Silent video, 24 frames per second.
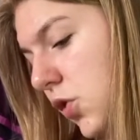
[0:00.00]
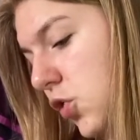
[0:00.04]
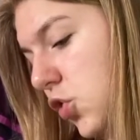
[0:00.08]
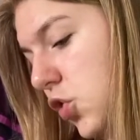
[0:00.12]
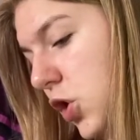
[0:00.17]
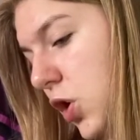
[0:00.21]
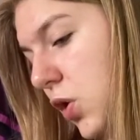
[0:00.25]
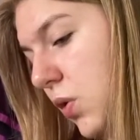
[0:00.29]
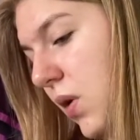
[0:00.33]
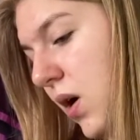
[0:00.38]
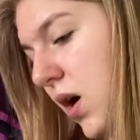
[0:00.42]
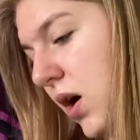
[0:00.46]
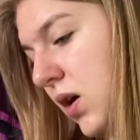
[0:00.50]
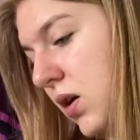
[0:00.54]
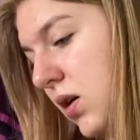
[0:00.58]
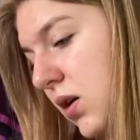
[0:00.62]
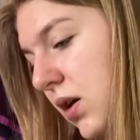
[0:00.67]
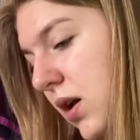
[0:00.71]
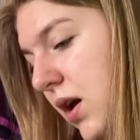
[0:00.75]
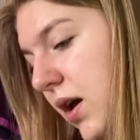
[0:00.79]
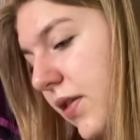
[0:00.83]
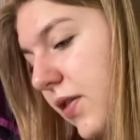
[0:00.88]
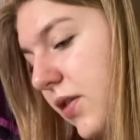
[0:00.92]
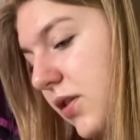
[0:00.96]

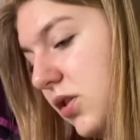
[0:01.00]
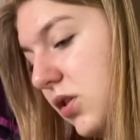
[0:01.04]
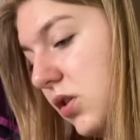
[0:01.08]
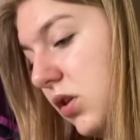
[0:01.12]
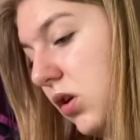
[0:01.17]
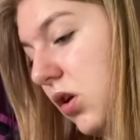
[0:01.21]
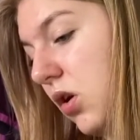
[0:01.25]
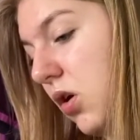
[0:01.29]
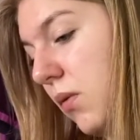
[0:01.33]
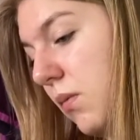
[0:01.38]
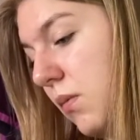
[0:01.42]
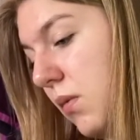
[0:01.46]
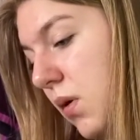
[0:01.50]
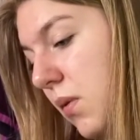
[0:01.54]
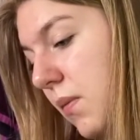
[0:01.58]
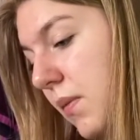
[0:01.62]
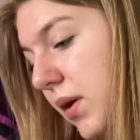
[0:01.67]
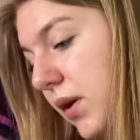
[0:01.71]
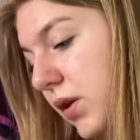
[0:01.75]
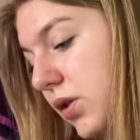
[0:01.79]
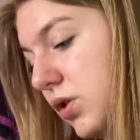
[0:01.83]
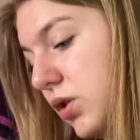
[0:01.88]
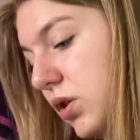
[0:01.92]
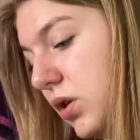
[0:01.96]
Shuhan, like there's a lot more
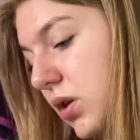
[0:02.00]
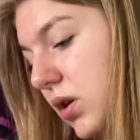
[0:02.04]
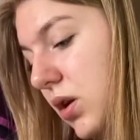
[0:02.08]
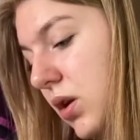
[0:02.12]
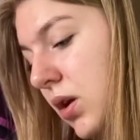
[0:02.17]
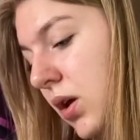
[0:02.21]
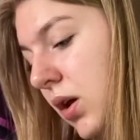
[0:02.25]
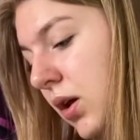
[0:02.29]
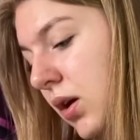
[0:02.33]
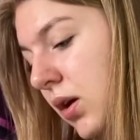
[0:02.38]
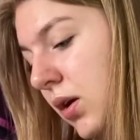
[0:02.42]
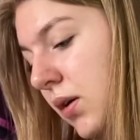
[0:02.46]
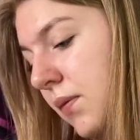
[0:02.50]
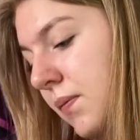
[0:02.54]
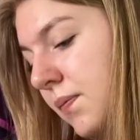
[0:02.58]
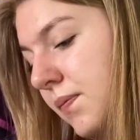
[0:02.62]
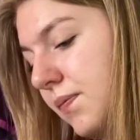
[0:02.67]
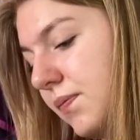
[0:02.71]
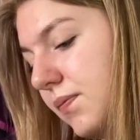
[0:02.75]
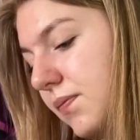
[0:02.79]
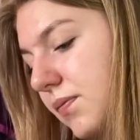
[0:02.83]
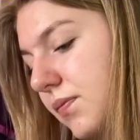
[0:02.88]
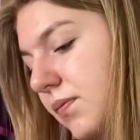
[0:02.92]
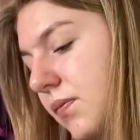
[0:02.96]
mentioned in here.
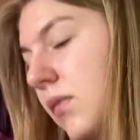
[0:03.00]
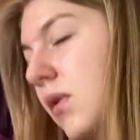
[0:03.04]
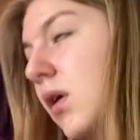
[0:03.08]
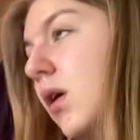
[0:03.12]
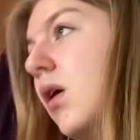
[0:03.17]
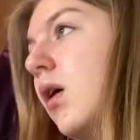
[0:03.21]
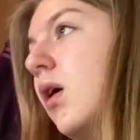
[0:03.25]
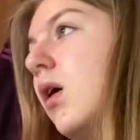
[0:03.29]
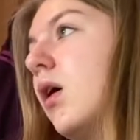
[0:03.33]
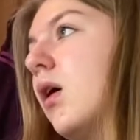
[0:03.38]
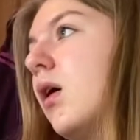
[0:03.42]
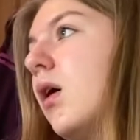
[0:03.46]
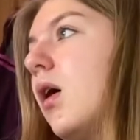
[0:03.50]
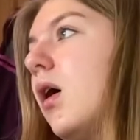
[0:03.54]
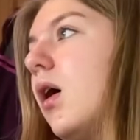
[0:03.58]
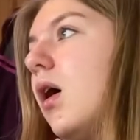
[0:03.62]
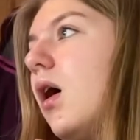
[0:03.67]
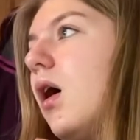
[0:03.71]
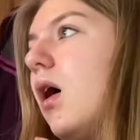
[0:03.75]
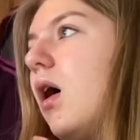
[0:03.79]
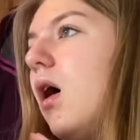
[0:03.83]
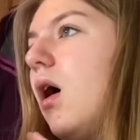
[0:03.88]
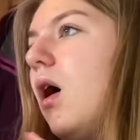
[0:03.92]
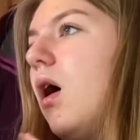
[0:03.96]

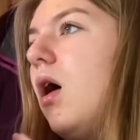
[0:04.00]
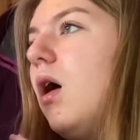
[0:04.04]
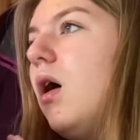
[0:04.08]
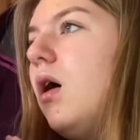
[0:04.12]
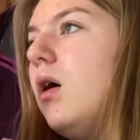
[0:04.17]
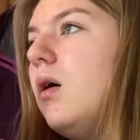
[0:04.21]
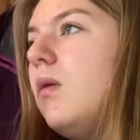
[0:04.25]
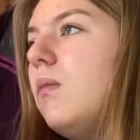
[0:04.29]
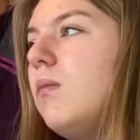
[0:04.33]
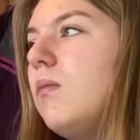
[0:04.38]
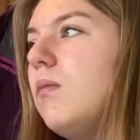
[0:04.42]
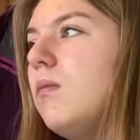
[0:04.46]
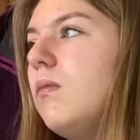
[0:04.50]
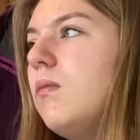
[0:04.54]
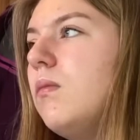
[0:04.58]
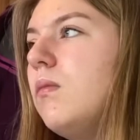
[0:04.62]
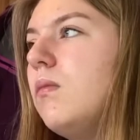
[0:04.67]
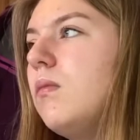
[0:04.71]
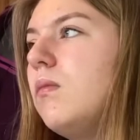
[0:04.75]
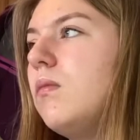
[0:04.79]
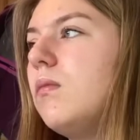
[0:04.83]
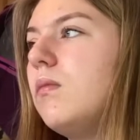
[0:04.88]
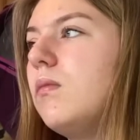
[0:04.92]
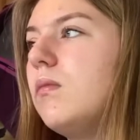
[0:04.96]
Um,
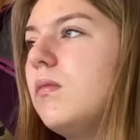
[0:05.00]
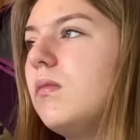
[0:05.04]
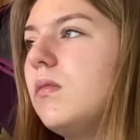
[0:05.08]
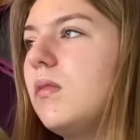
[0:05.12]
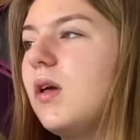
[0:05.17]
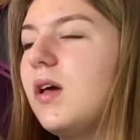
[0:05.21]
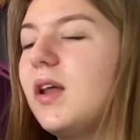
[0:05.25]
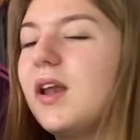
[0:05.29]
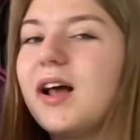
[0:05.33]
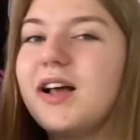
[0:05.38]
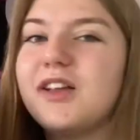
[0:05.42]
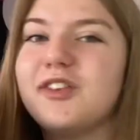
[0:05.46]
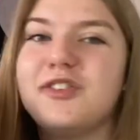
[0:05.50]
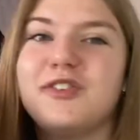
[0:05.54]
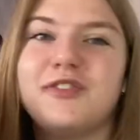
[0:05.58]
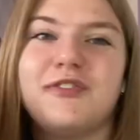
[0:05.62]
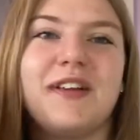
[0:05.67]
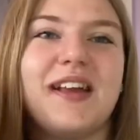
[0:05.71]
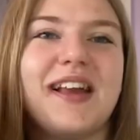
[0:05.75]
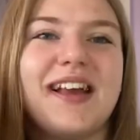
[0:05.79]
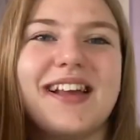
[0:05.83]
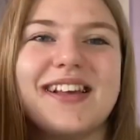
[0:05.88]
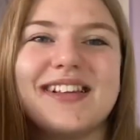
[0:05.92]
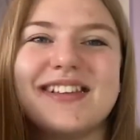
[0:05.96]
and I just
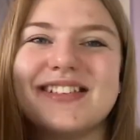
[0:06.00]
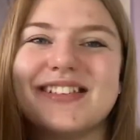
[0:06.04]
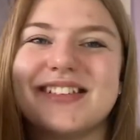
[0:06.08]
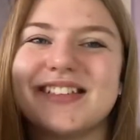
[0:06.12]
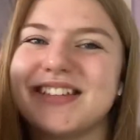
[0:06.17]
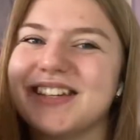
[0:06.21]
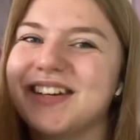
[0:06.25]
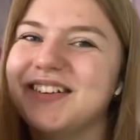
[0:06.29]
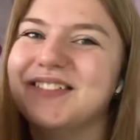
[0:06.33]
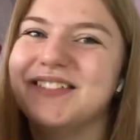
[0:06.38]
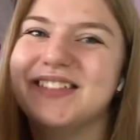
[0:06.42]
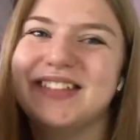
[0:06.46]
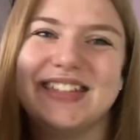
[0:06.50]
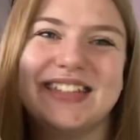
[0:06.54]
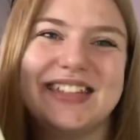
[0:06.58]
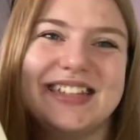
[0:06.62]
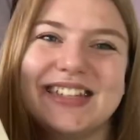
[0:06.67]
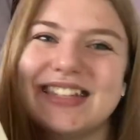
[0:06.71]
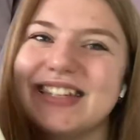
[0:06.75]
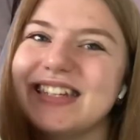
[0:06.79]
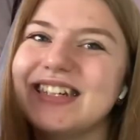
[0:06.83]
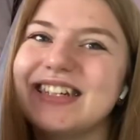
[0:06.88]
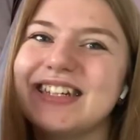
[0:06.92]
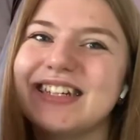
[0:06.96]
think it's so
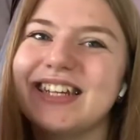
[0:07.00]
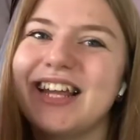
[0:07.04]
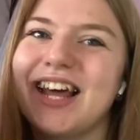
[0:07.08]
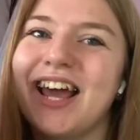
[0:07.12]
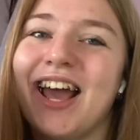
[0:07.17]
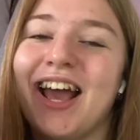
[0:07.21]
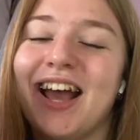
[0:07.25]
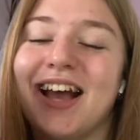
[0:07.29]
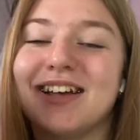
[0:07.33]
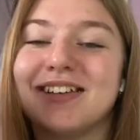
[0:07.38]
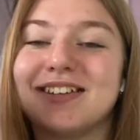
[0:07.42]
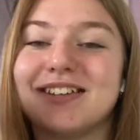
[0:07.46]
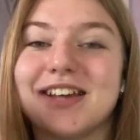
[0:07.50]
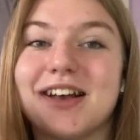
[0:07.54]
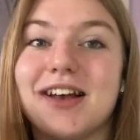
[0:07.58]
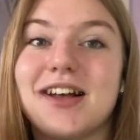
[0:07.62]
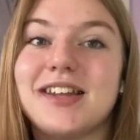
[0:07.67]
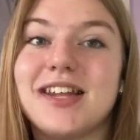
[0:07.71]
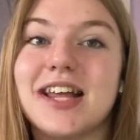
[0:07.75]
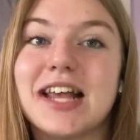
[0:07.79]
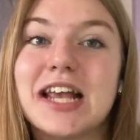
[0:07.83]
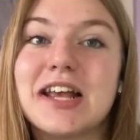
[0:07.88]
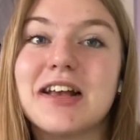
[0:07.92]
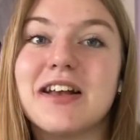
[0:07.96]
good. So I
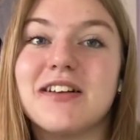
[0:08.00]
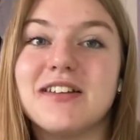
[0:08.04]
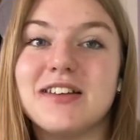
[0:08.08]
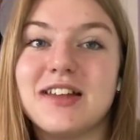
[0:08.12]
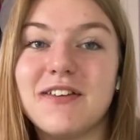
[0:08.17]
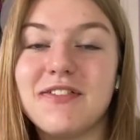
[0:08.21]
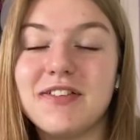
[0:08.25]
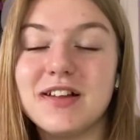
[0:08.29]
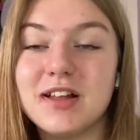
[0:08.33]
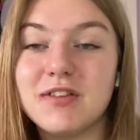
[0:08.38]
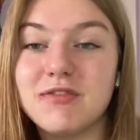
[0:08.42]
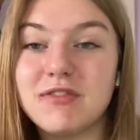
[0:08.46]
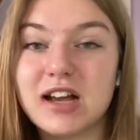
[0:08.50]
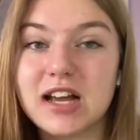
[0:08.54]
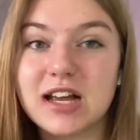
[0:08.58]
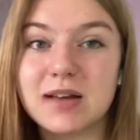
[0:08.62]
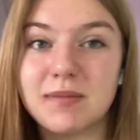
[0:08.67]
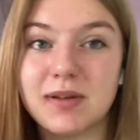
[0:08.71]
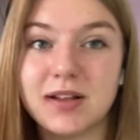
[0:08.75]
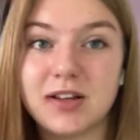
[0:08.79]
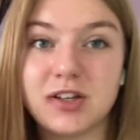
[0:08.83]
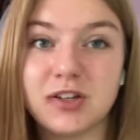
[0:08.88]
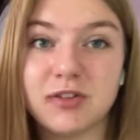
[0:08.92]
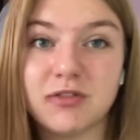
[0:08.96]
dec definitely
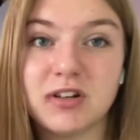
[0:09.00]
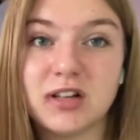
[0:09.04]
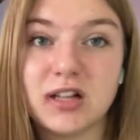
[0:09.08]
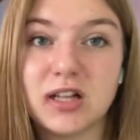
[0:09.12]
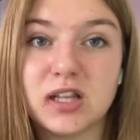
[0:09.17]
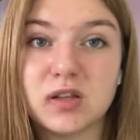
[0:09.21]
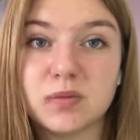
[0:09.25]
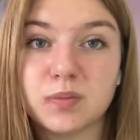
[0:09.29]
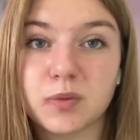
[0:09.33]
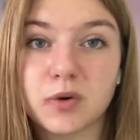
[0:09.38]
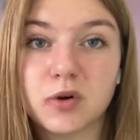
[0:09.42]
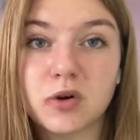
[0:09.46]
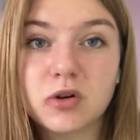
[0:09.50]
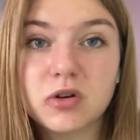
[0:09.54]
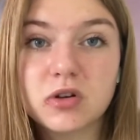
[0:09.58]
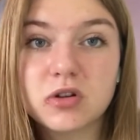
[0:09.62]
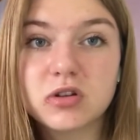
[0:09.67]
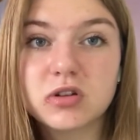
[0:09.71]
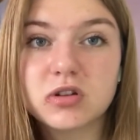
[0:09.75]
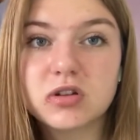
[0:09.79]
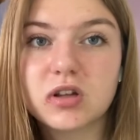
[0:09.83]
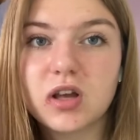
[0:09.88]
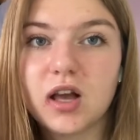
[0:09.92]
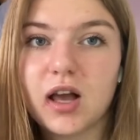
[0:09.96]
recommend to read these
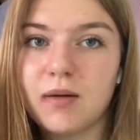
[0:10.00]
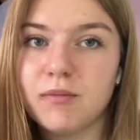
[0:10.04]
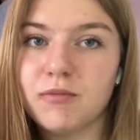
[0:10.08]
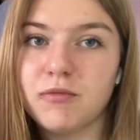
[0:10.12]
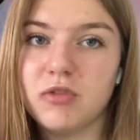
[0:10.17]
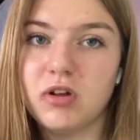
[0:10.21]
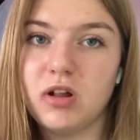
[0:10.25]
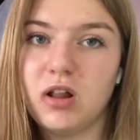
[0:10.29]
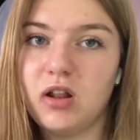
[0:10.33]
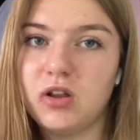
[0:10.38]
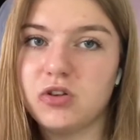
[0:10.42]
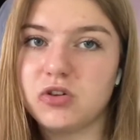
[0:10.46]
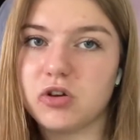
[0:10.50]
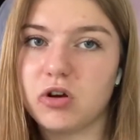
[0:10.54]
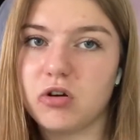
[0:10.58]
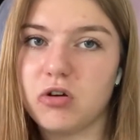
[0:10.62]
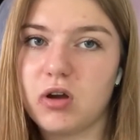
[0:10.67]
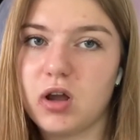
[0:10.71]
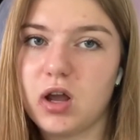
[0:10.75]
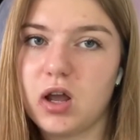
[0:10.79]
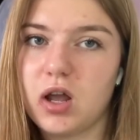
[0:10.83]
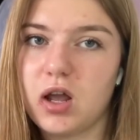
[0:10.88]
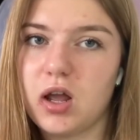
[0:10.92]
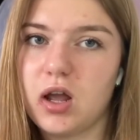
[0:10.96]
books. I'm really
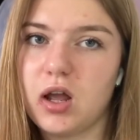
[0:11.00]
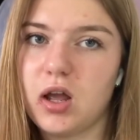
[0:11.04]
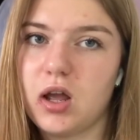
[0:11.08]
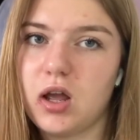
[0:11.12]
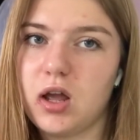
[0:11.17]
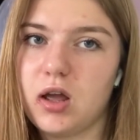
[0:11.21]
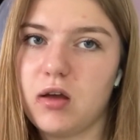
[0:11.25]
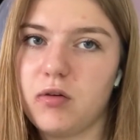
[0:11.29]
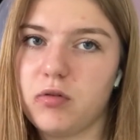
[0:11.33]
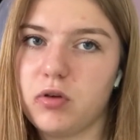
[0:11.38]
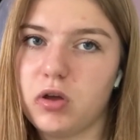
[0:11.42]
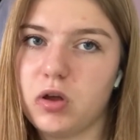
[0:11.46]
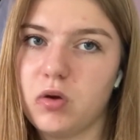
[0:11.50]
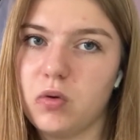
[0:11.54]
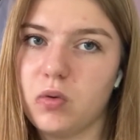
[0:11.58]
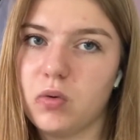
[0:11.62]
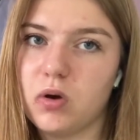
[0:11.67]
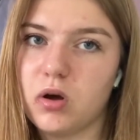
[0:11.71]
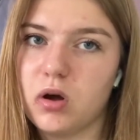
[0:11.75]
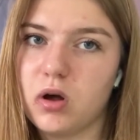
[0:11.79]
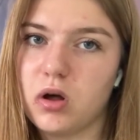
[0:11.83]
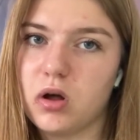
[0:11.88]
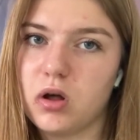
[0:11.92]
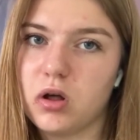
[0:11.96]
sorry if you
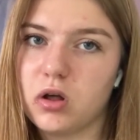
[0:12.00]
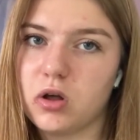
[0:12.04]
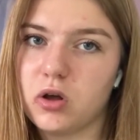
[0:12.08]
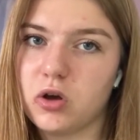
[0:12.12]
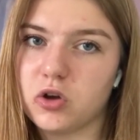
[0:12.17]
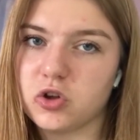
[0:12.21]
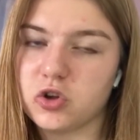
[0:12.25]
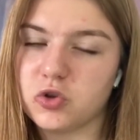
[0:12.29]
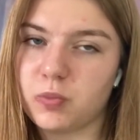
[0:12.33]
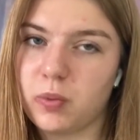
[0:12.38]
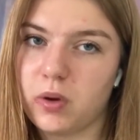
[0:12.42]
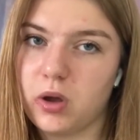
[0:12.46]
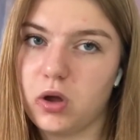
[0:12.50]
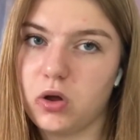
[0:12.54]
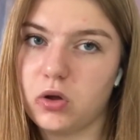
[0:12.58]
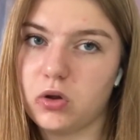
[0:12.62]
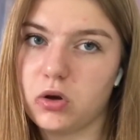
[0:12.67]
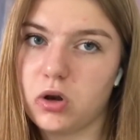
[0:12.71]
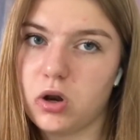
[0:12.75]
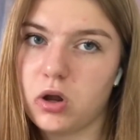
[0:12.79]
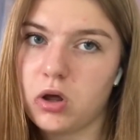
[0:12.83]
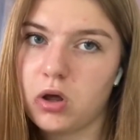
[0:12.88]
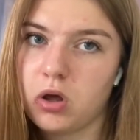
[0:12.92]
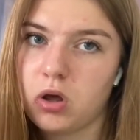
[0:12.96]
got spoiled.